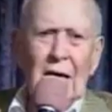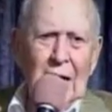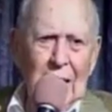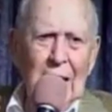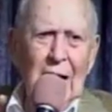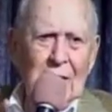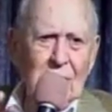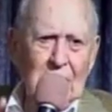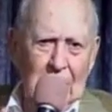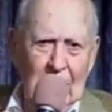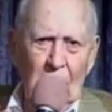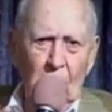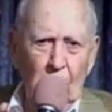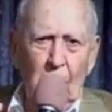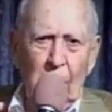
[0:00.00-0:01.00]
and I did
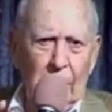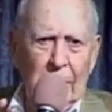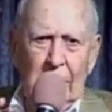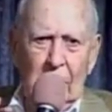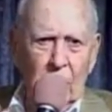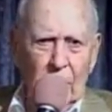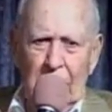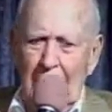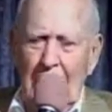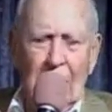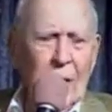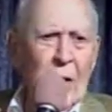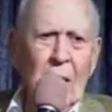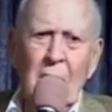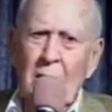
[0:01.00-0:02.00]
help him a little with
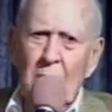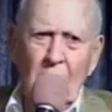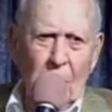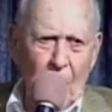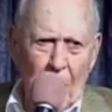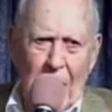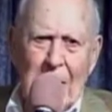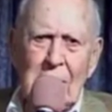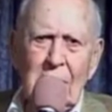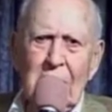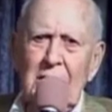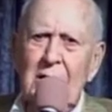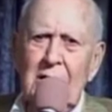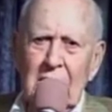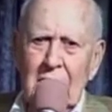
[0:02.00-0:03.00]
that. But
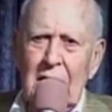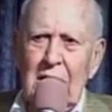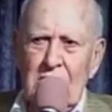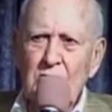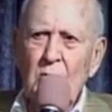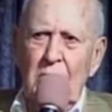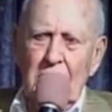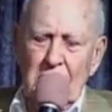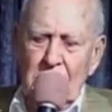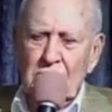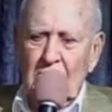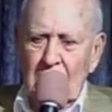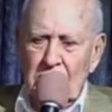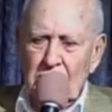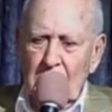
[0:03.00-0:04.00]
mainly, he's one of these
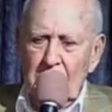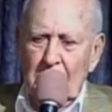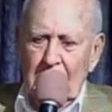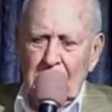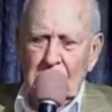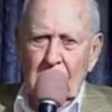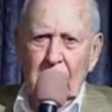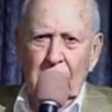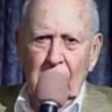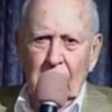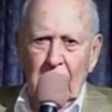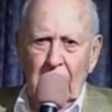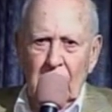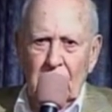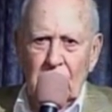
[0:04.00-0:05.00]
guys you place on the
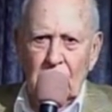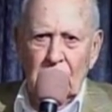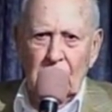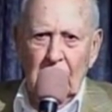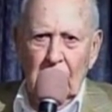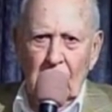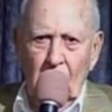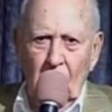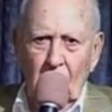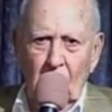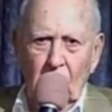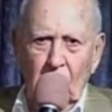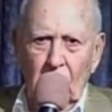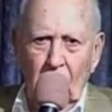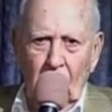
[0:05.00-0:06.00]
ground and just say,
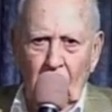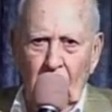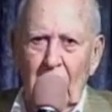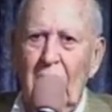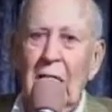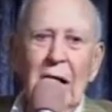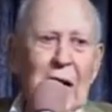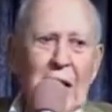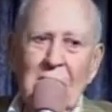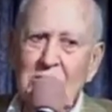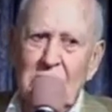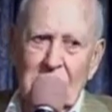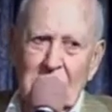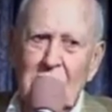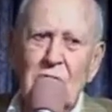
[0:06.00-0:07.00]
go, go.
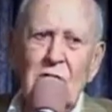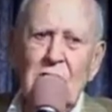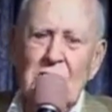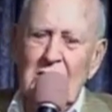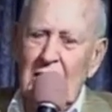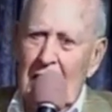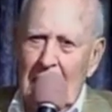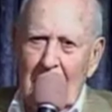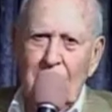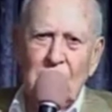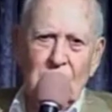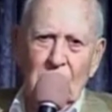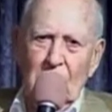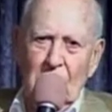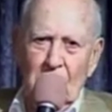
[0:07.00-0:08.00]
He's just
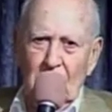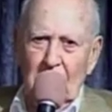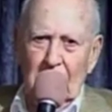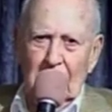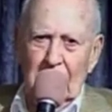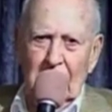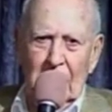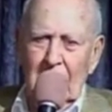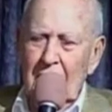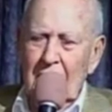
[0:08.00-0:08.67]
absolutely brilliant.